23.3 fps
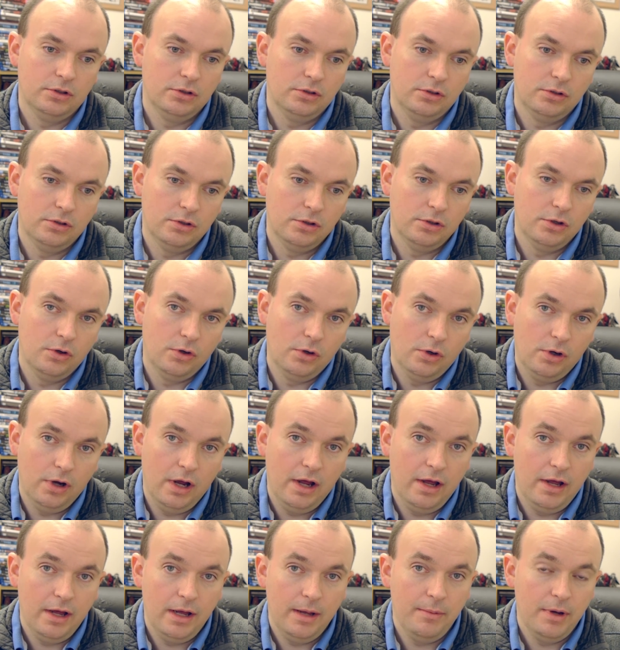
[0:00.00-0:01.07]
or
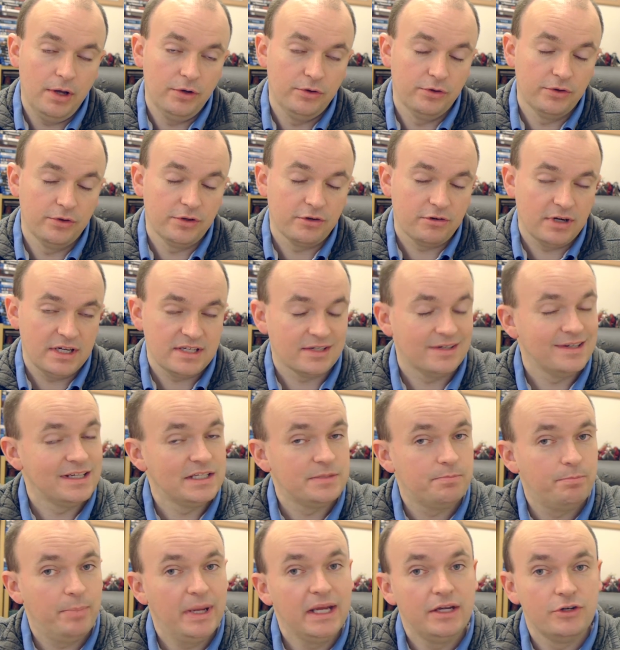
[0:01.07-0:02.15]
another great site is
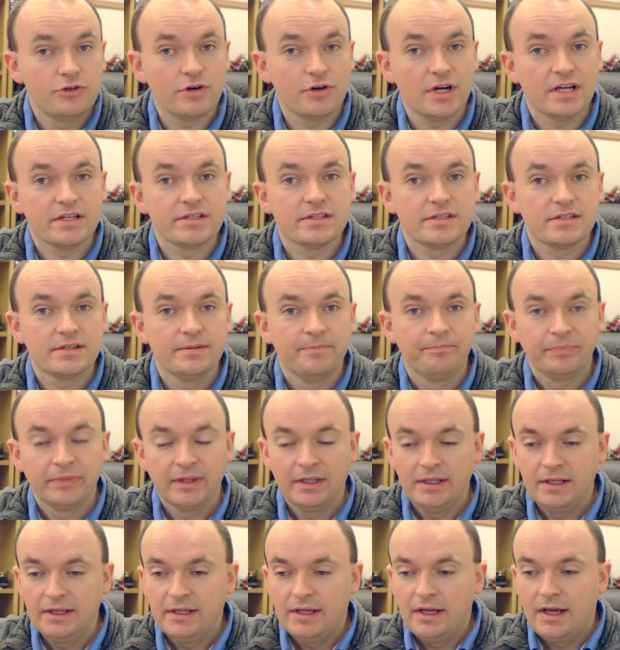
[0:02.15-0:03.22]
Pinterest.
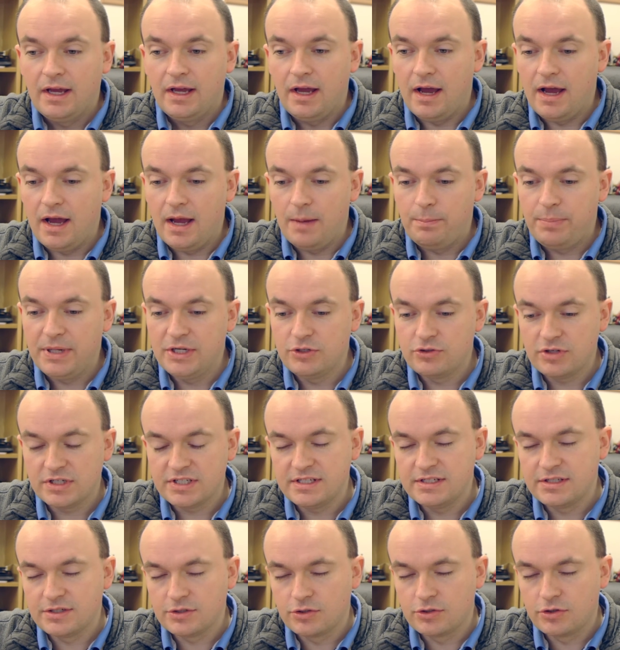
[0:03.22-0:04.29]
Pinterest
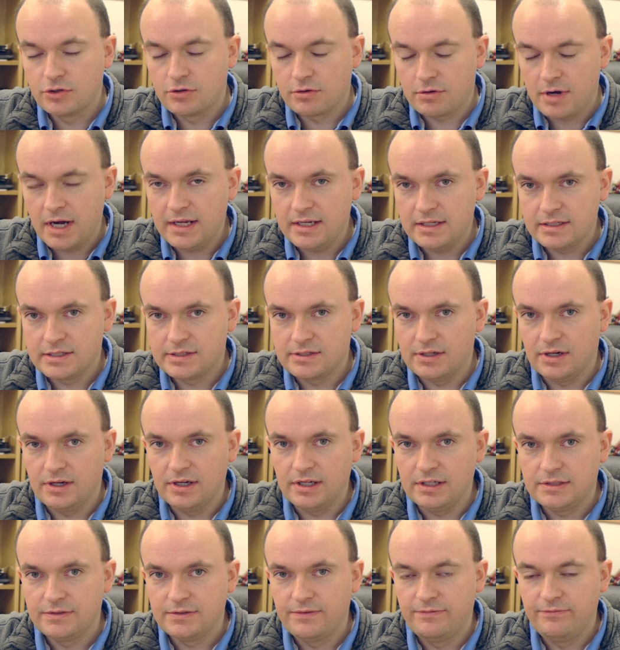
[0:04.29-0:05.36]
is a great
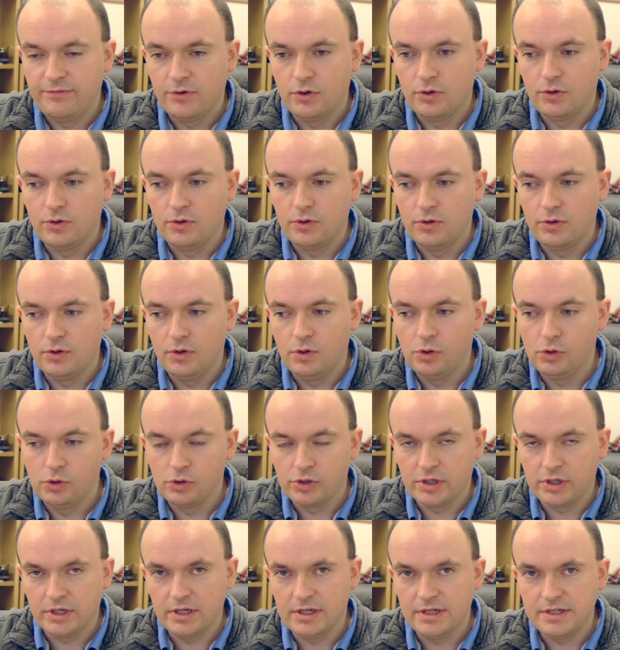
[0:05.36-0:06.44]
site for
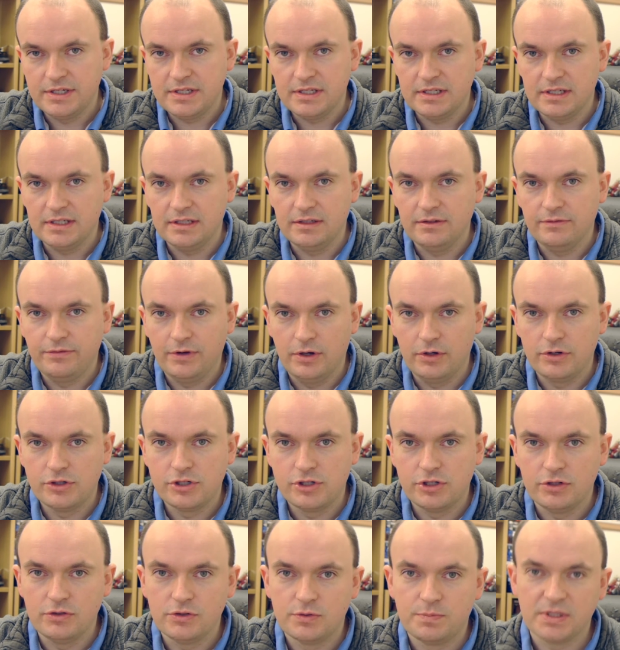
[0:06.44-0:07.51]
organising photo
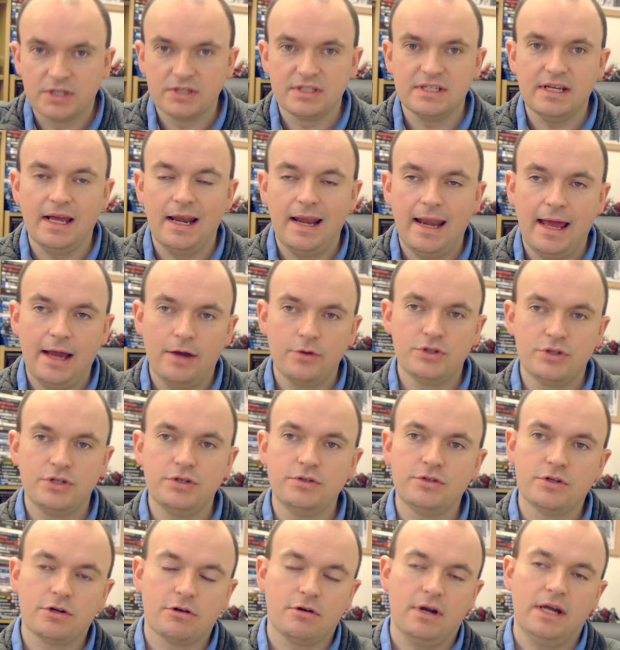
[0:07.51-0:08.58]
shoots because it allows you
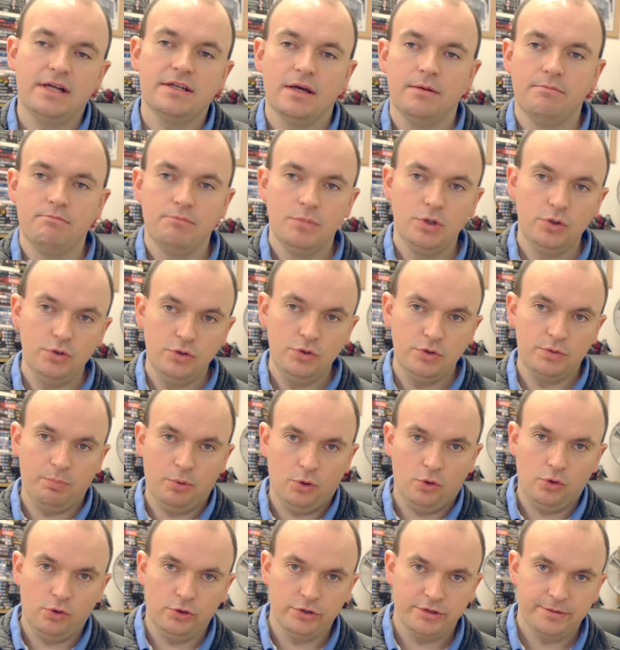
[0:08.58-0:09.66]
to create a mood
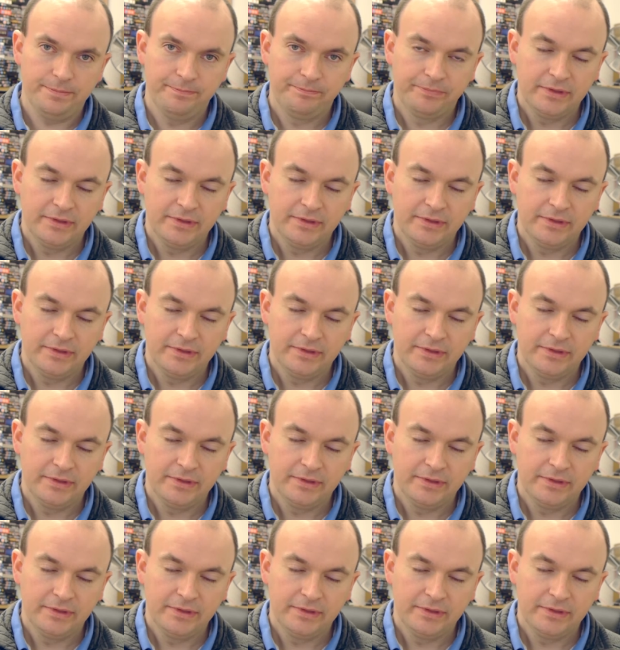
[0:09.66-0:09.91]
board.